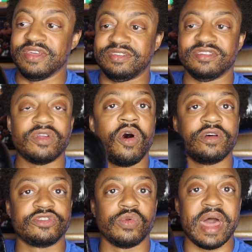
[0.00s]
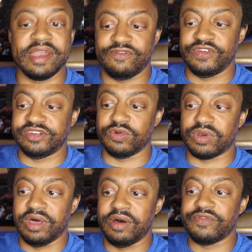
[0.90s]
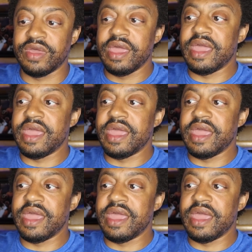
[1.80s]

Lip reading: this is also not an official glove.